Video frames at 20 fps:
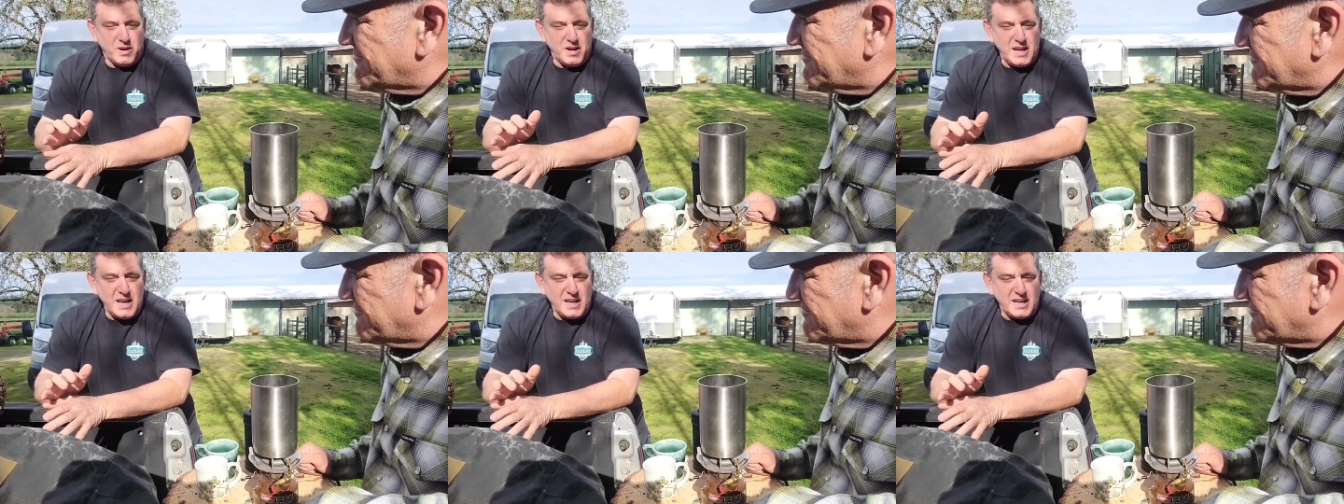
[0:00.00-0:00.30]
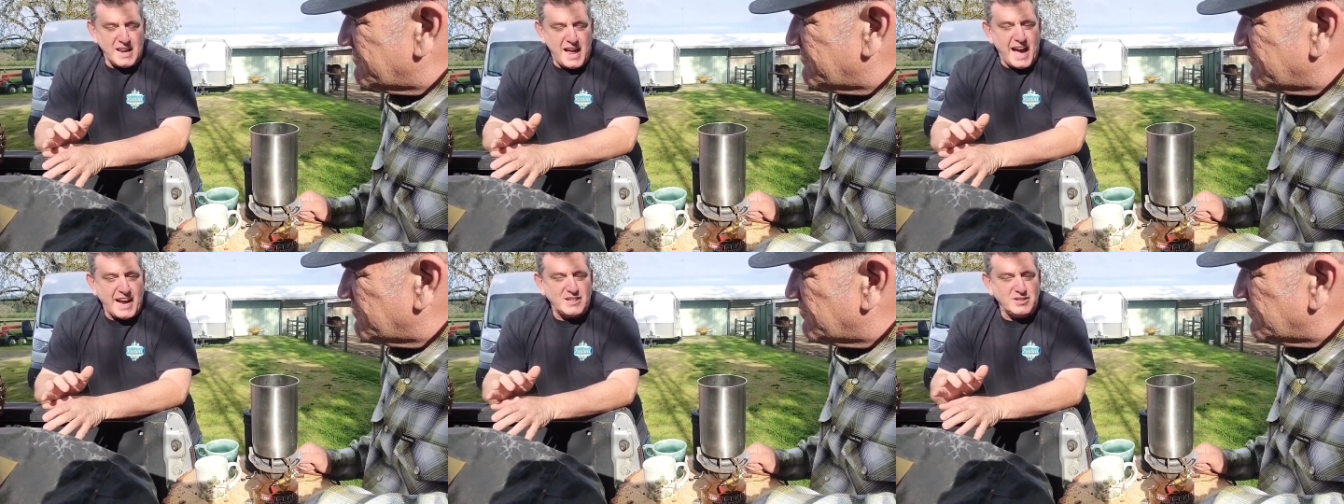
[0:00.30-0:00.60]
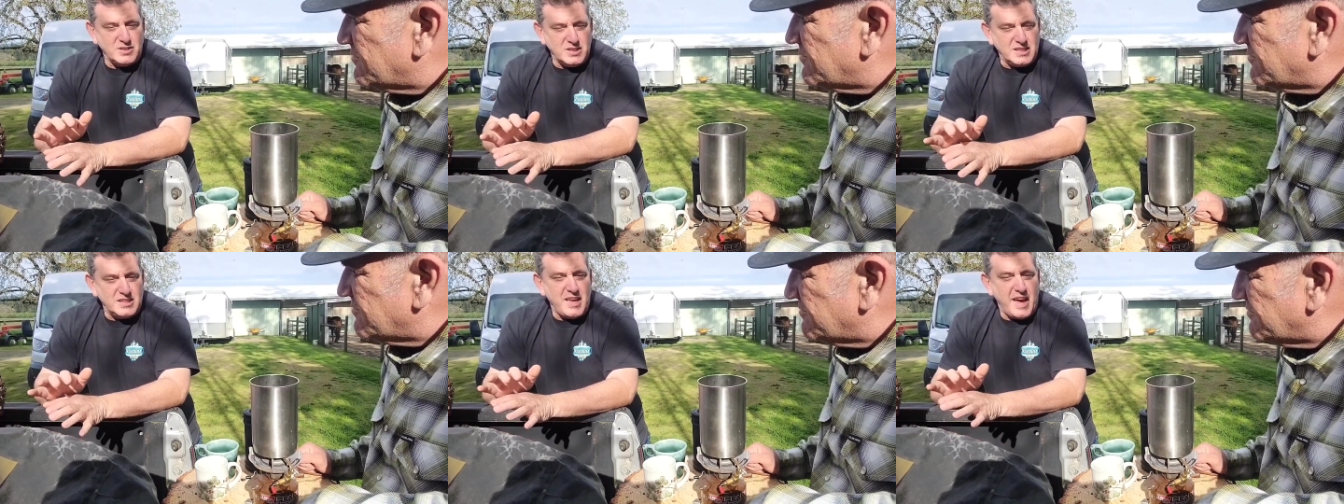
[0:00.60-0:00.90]
where he could
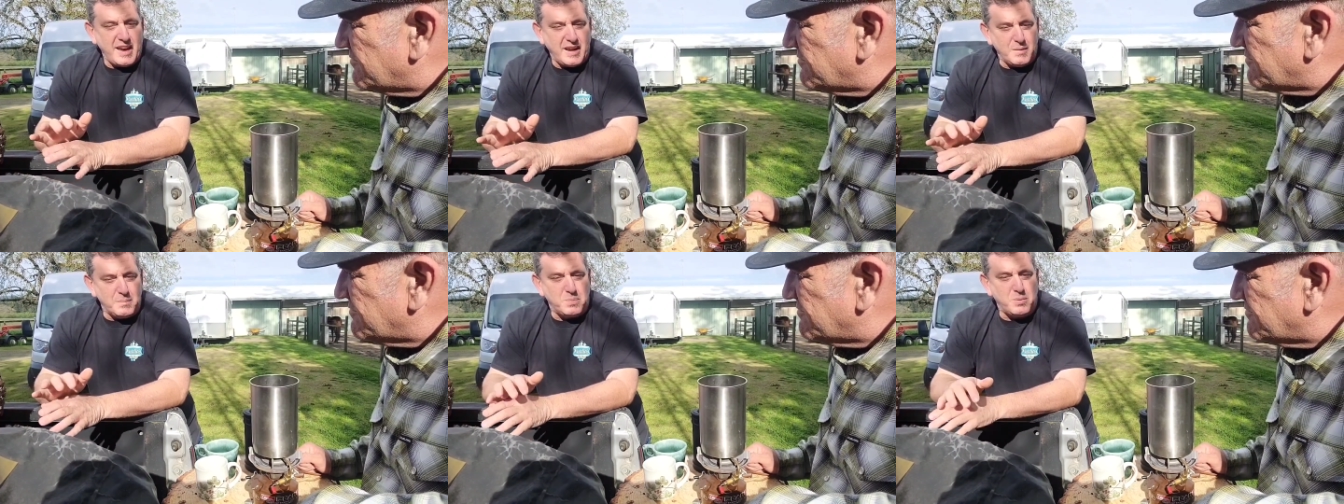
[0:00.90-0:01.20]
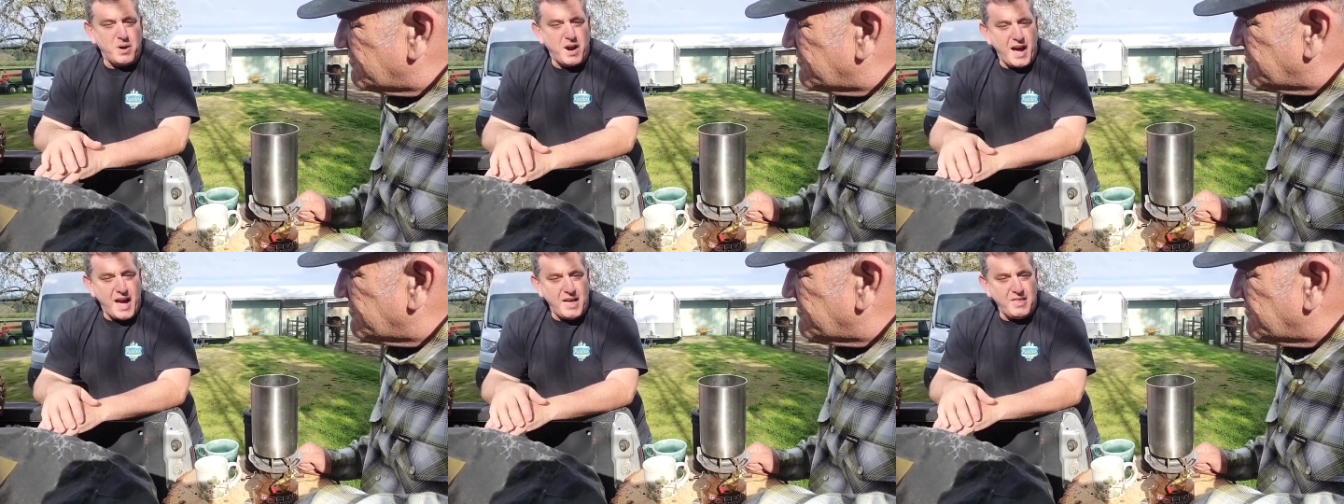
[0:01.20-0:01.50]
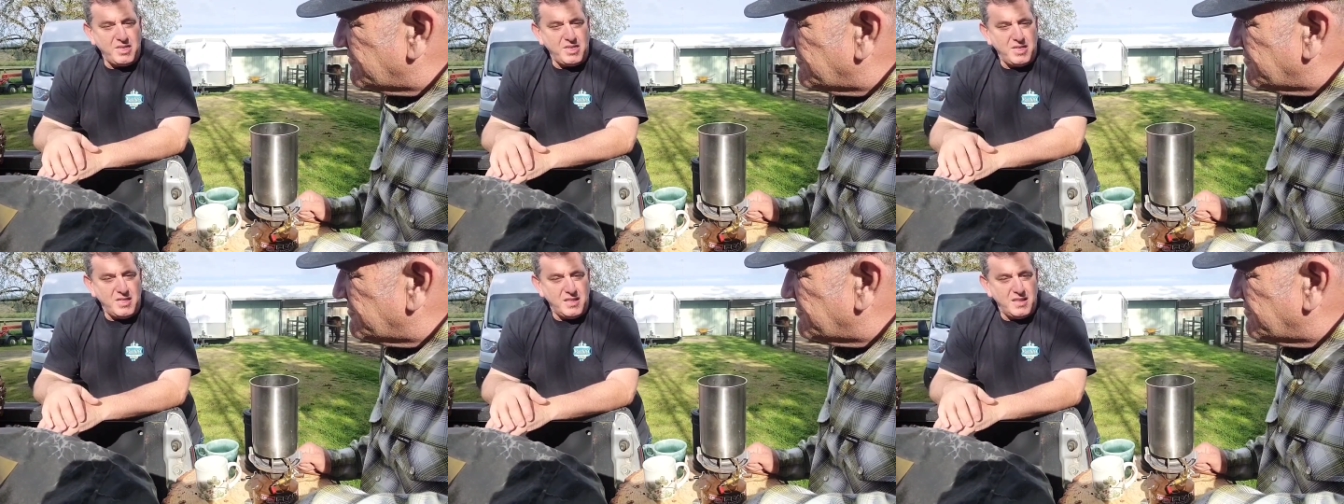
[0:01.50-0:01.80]
actually take a
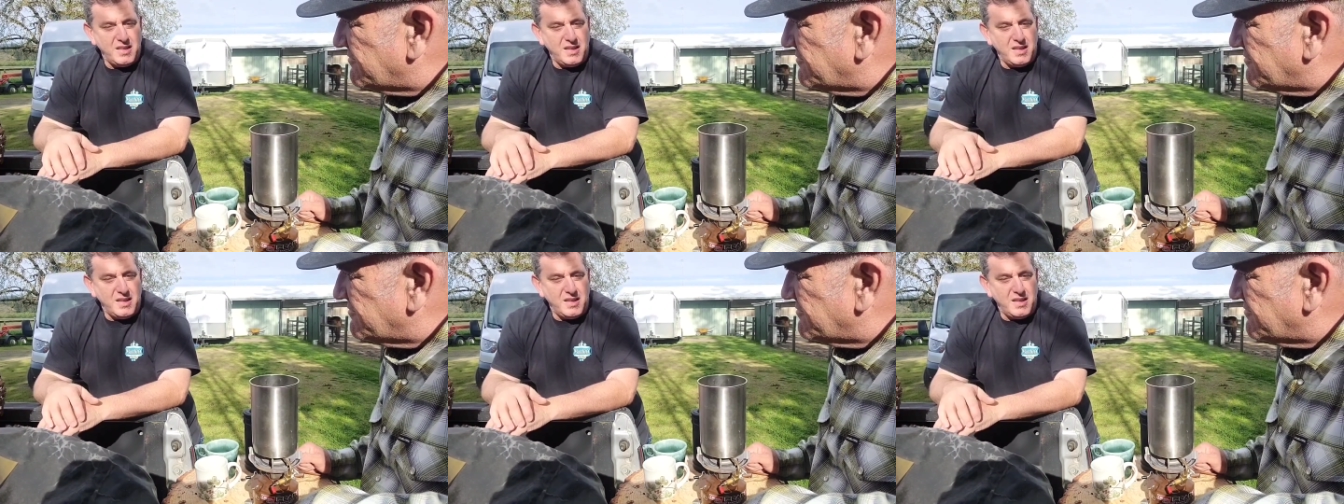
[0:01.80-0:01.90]
breath.